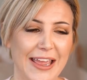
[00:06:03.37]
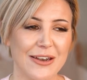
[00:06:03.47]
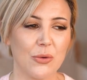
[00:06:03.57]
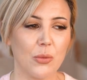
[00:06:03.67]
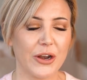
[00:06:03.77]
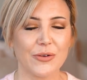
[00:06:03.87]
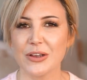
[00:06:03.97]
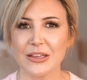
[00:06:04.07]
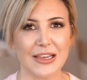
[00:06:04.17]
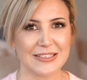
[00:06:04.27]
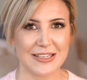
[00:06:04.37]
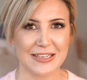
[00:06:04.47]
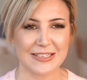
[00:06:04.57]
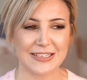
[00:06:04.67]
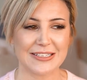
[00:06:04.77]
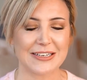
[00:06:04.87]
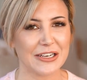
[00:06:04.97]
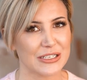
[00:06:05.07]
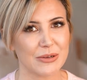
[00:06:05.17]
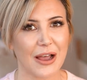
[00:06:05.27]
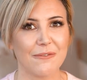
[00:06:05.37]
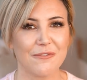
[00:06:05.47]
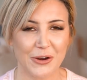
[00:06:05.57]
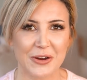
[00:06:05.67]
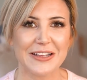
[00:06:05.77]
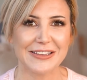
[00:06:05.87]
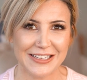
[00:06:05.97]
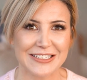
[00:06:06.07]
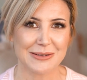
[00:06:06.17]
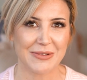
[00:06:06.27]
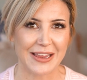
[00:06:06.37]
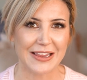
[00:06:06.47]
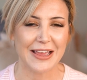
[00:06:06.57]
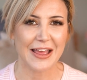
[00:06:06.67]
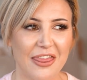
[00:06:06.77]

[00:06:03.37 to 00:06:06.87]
And when I realized this, it started to become very clear to me